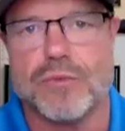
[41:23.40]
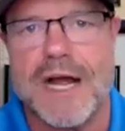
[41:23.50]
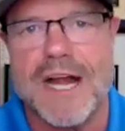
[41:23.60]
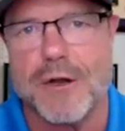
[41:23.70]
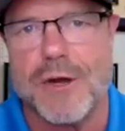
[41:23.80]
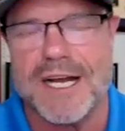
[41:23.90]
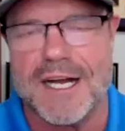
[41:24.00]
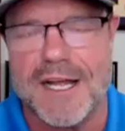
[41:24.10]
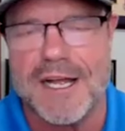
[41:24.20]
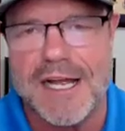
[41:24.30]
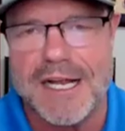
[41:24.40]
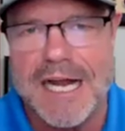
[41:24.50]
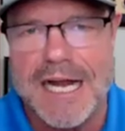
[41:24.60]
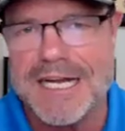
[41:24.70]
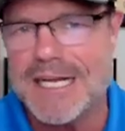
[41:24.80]
I know
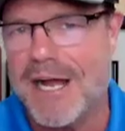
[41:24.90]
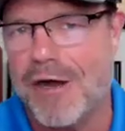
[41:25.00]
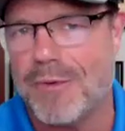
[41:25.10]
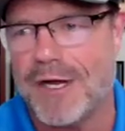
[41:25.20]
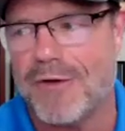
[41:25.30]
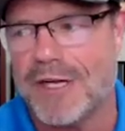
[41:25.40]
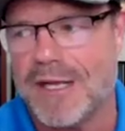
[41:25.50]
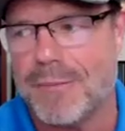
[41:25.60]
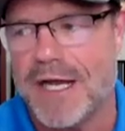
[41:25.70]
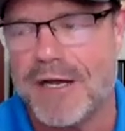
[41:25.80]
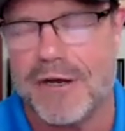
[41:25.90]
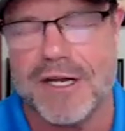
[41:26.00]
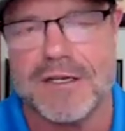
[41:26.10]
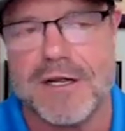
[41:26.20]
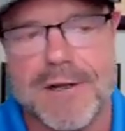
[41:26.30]
I need help. I want to get better,
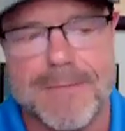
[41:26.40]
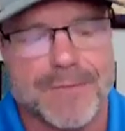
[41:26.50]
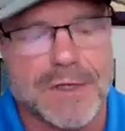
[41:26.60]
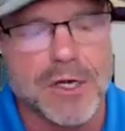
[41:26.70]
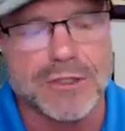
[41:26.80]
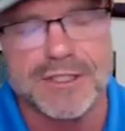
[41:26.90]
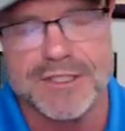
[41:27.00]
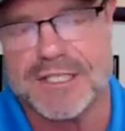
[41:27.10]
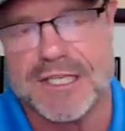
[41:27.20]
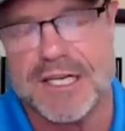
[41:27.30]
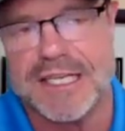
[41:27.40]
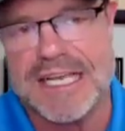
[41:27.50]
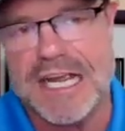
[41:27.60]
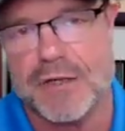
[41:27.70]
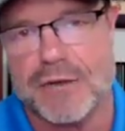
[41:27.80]
and coach is just going to
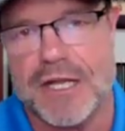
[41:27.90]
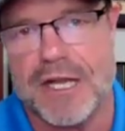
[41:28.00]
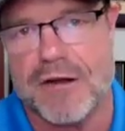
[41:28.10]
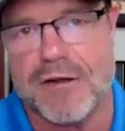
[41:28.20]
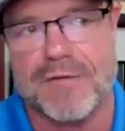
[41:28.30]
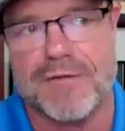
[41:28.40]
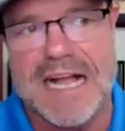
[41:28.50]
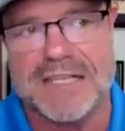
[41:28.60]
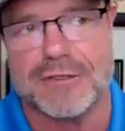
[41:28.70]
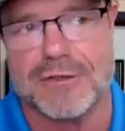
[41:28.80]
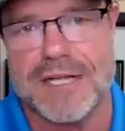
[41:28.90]
get you there faster.